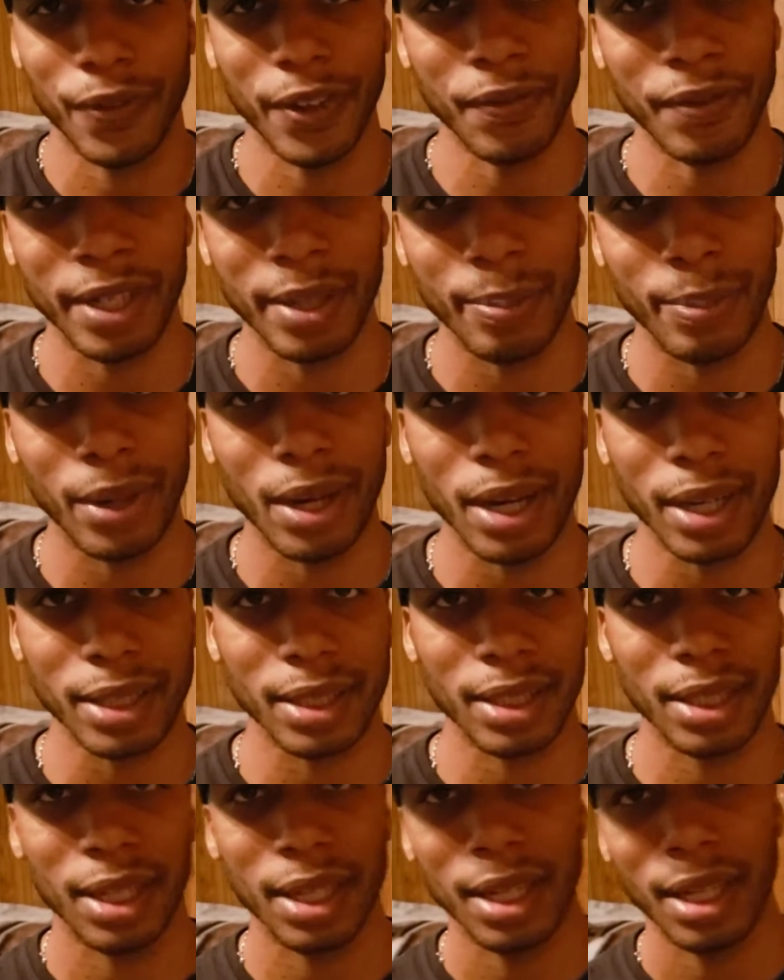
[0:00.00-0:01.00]
So 15
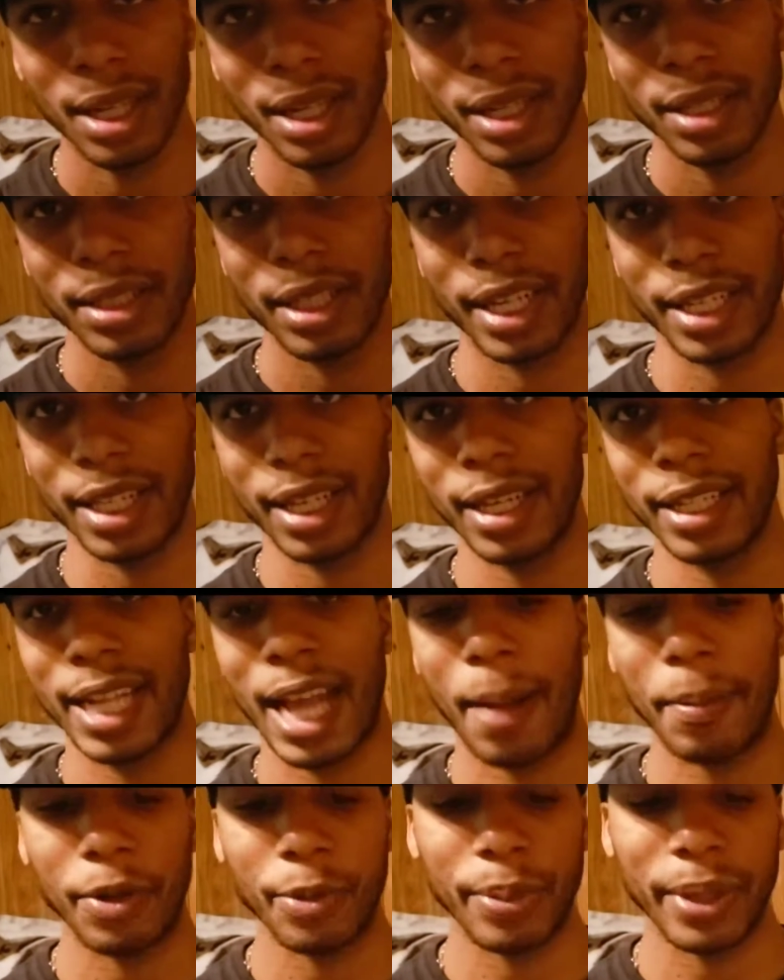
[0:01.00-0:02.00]
bucks to get the
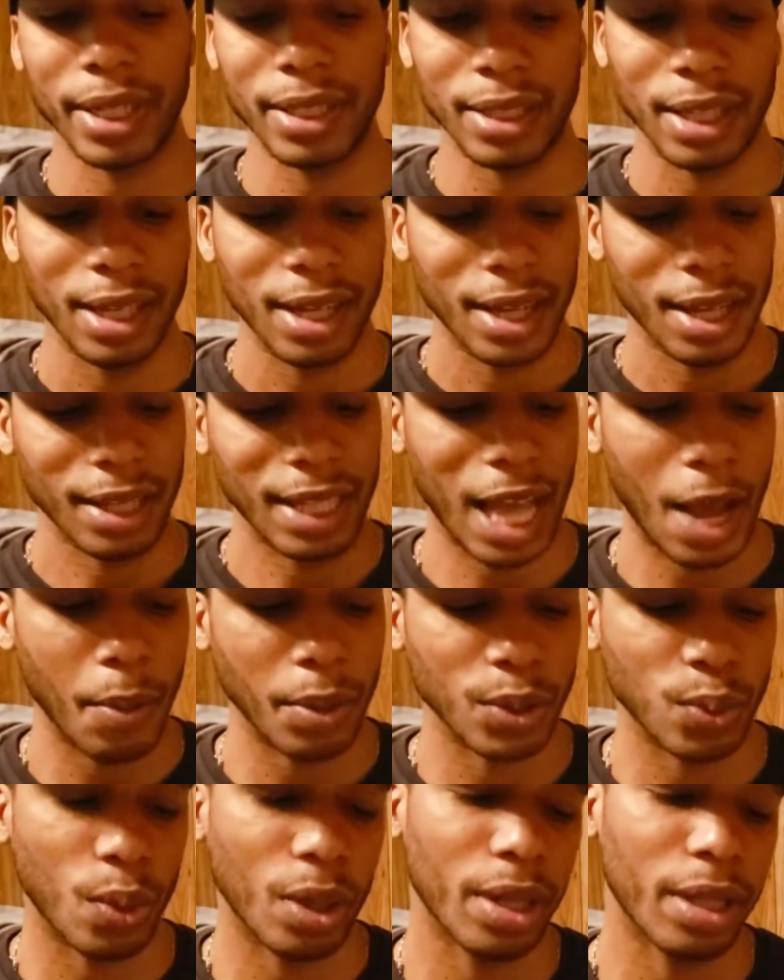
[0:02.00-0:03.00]
adapter piece. That
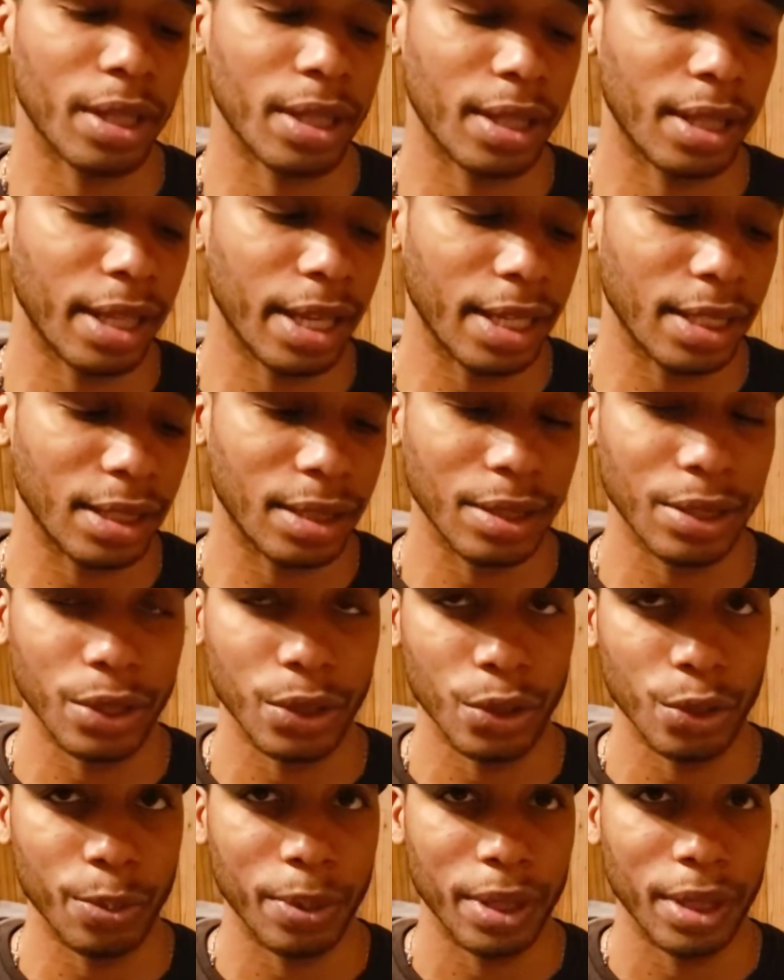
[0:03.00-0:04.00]
was one of the things,
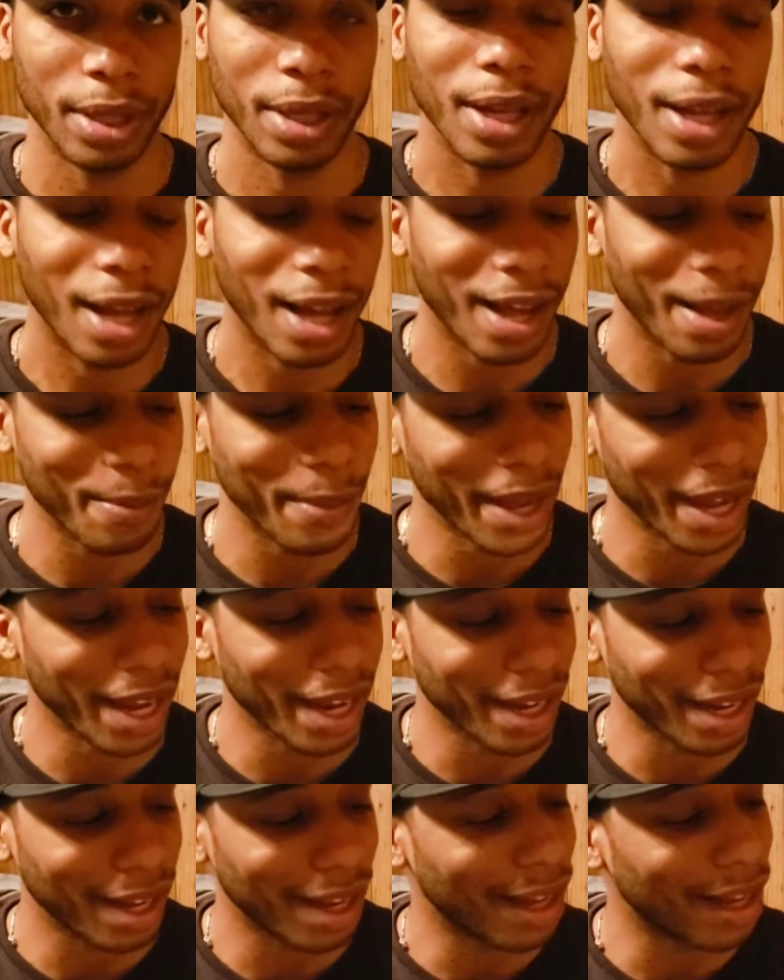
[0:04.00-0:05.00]
I
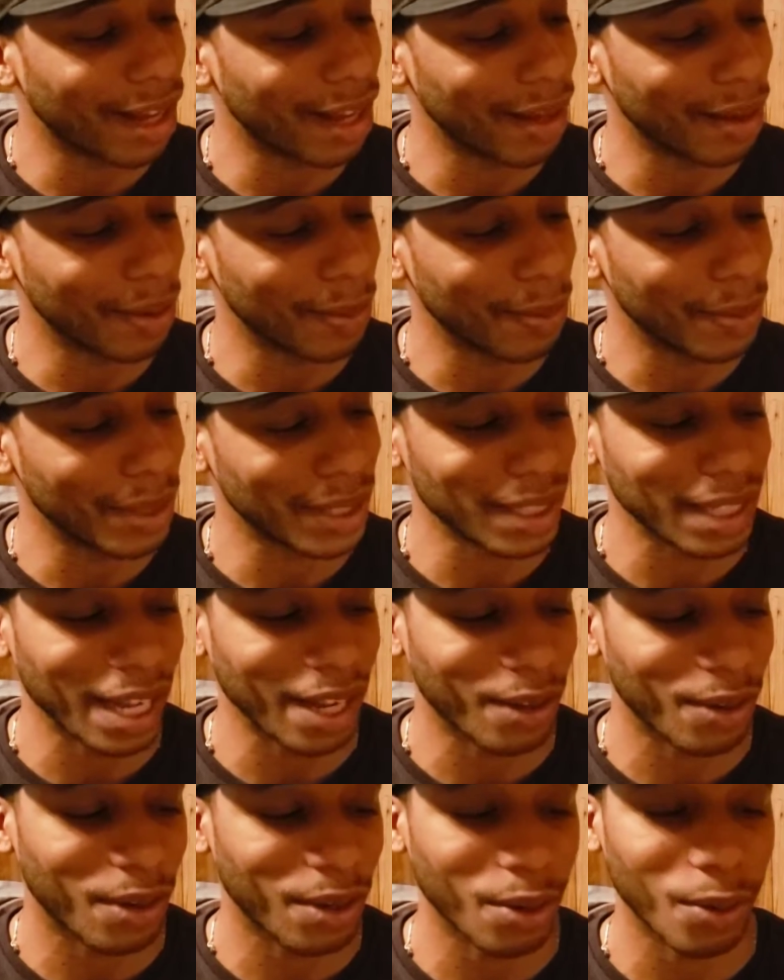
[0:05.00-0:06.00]
made a
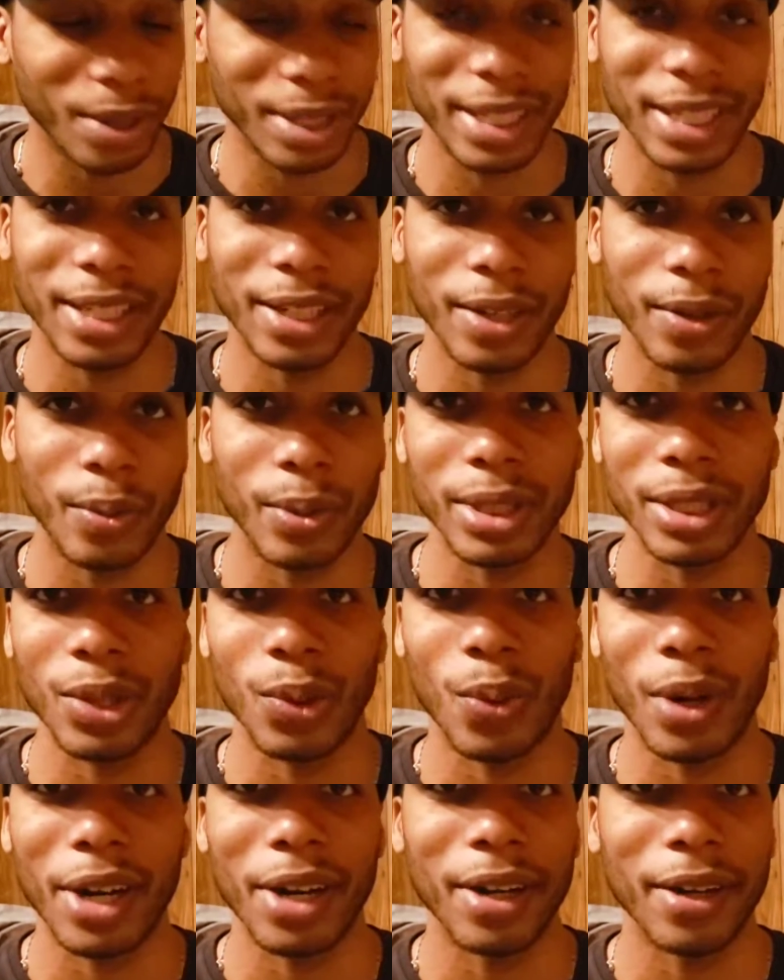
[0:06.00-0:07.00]
mistake on, or
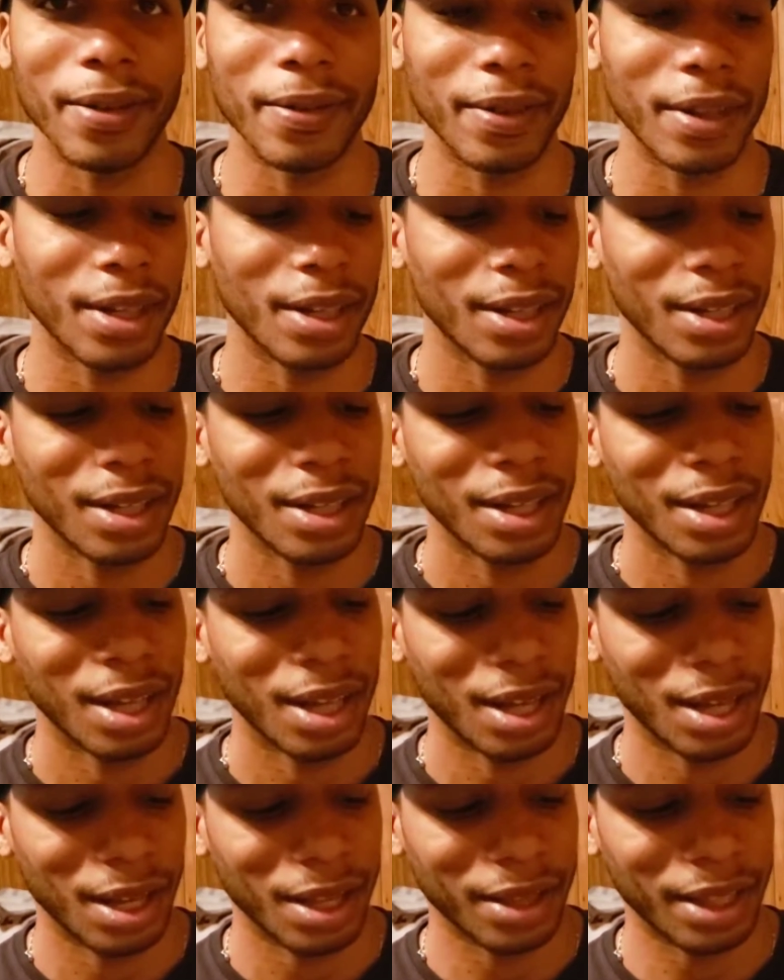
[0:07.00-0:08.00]
wasn't aware of,
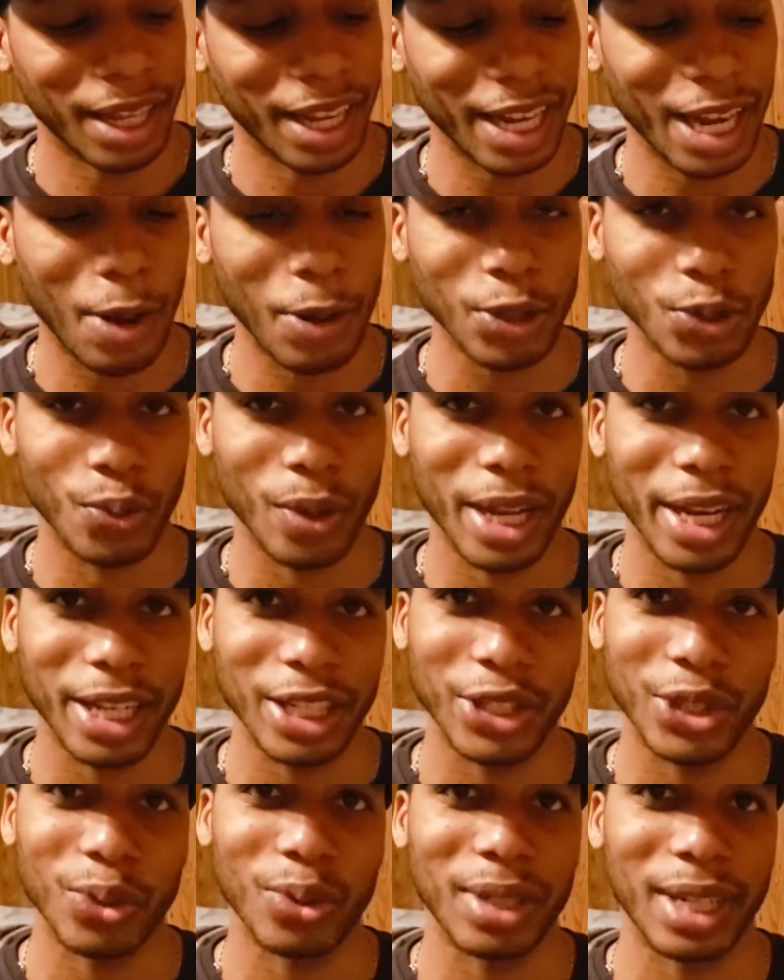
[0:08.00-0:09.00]
thinking I was
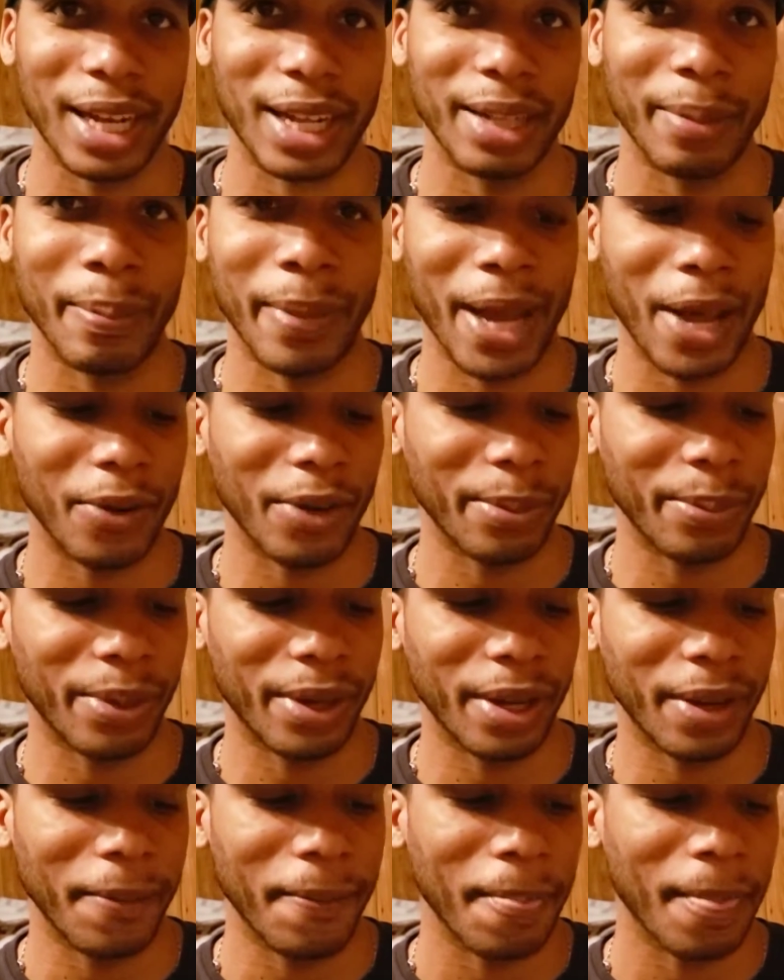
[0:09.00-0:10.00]
ready as soon as I got the battery.
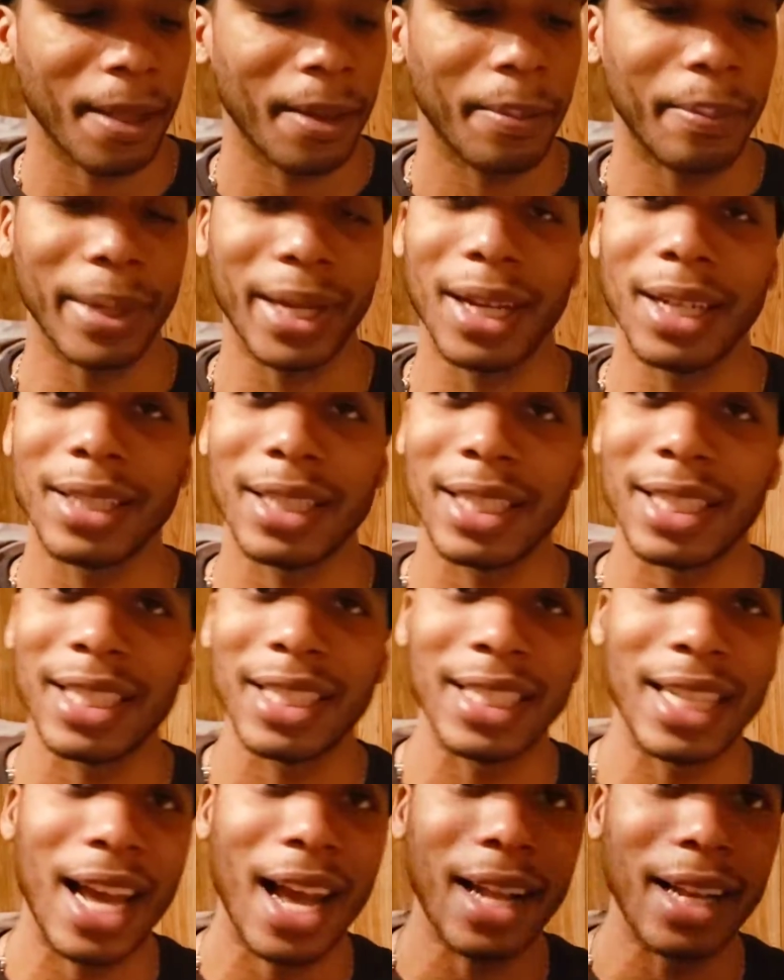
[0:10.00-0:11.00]
But because this
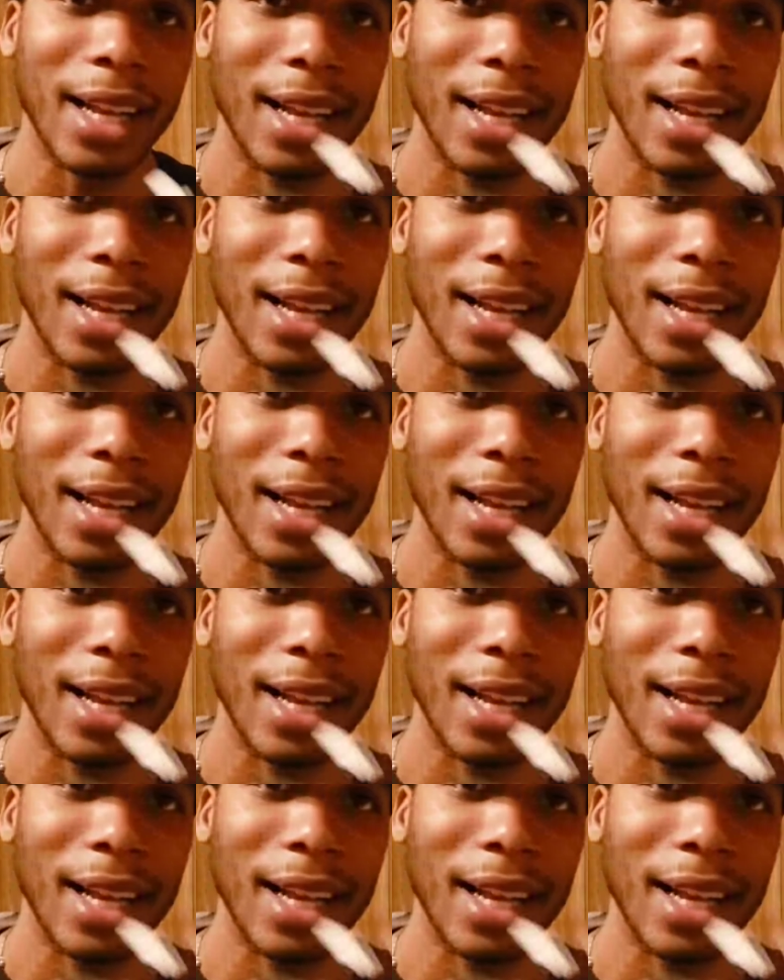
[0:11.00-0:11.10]
is